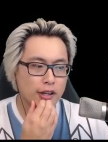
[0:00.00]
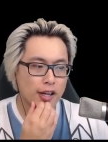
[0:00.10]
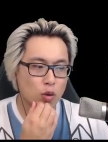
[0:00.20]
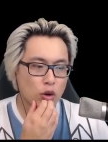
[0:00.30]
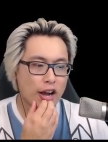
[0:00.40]

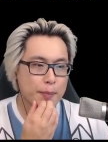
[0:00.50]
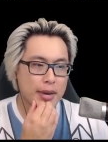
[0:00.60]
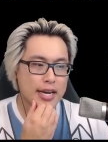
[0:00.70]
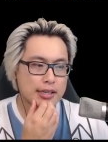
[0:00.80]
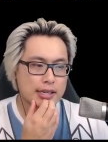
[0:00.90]
what I
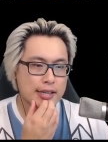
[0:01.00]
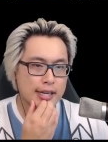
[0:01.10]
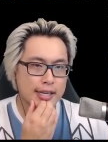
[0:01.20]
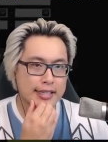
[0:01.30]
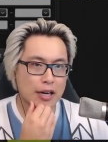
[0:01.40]
mean.
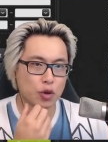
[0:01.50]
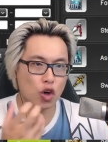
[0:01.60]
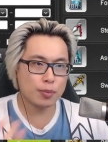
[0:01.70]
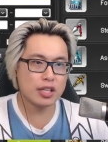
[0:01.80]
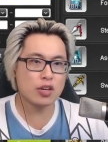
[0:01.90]
Now,
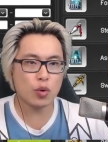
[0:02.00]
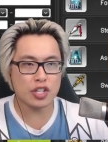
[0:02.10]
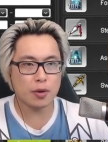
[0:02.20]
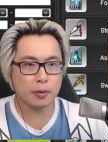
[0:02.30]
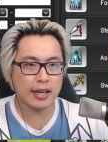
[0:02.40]
normally when
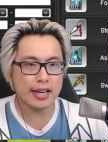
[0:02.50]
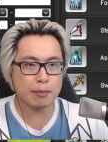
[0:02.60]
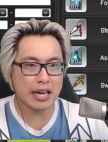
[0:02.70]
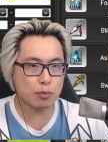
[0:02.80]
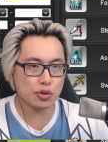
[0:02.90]
you're playing
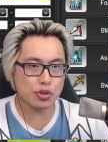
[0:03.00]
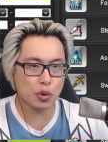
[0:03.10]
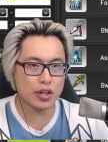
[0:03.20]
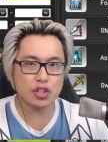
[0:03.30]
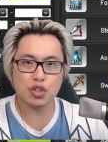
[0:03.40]

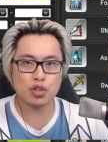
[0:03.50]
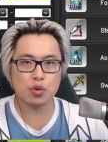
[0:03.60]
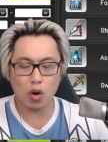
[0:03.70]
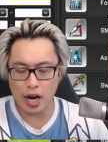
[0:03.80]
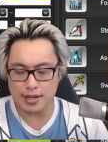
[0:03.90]
MapleStory, you're just
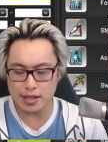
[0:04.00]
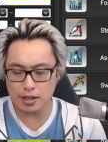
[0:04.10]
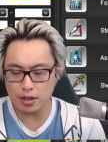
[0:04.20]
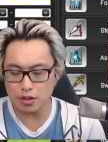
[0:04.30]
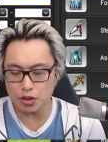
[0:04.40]
grinding.